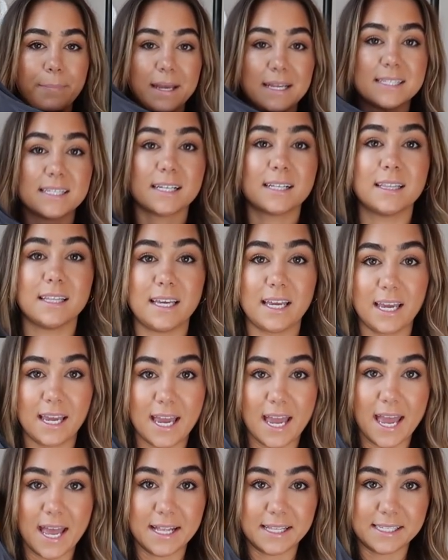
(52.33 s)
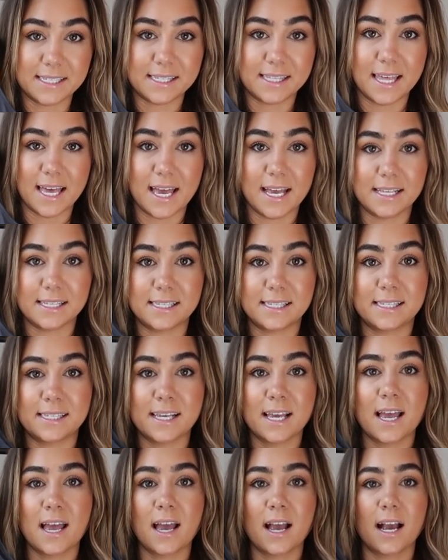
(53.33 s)
basically it's this
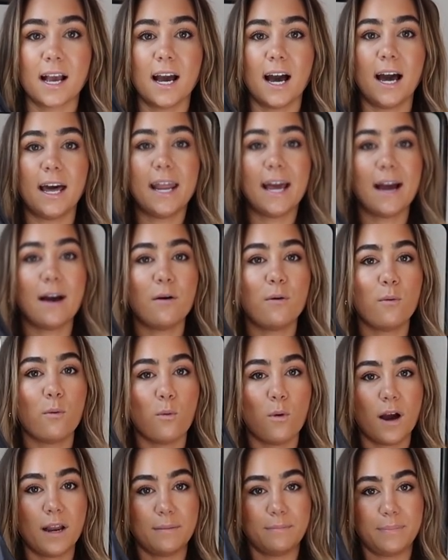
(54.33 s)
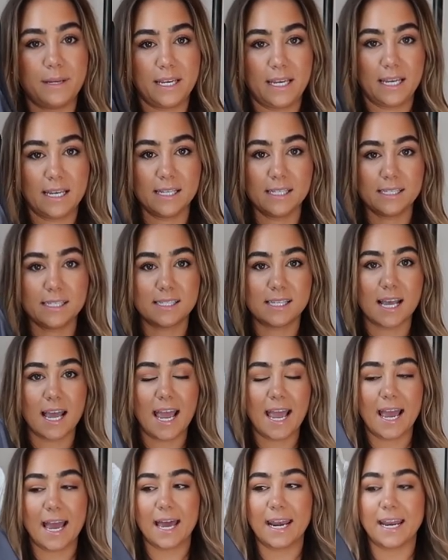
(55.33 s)
cutout one piece,
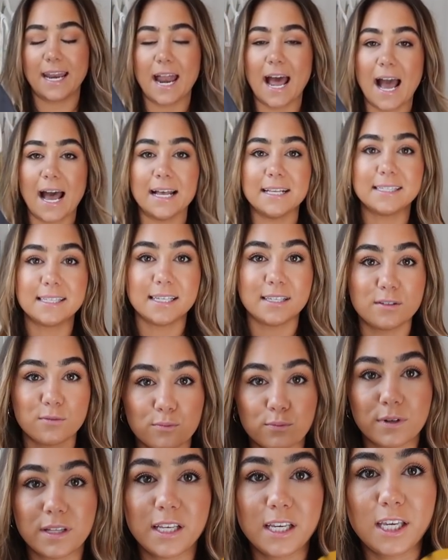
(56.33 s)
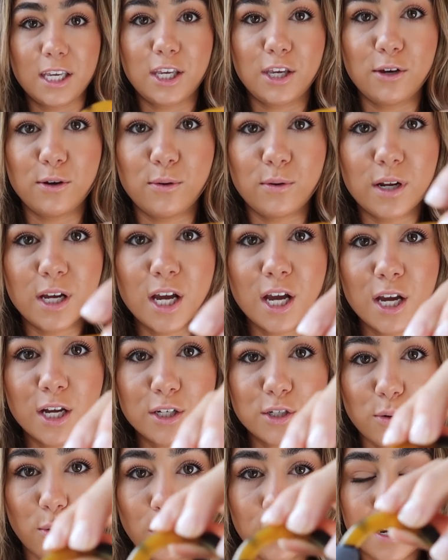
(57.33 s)
and it has these really cute
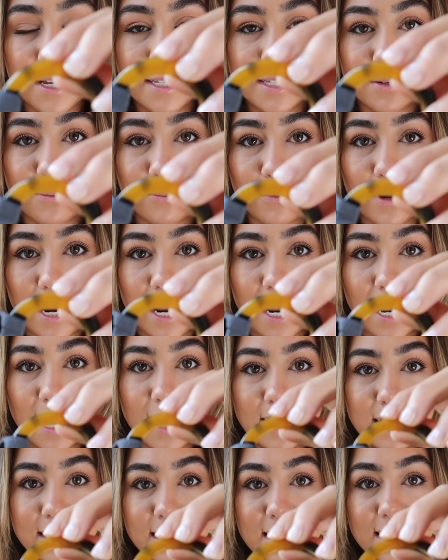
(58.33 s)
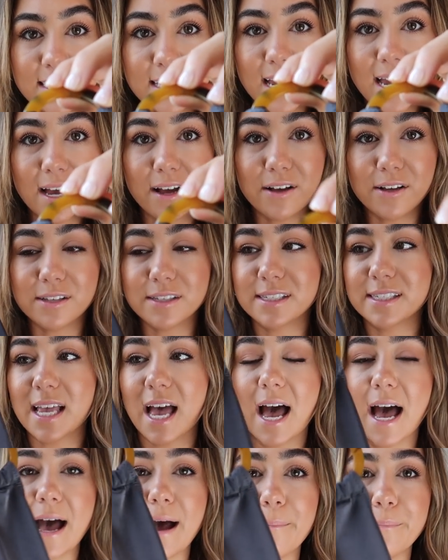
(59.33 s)
tortoise ring details.
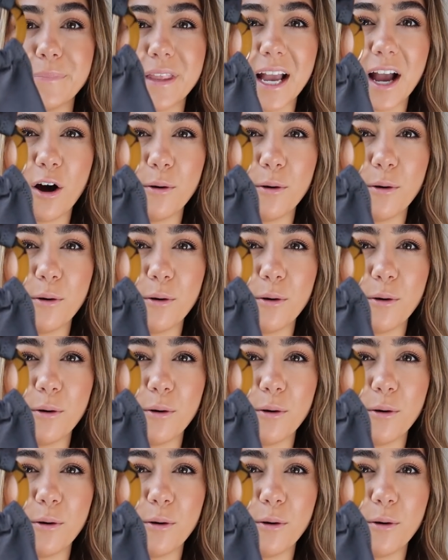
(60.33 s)
Um, it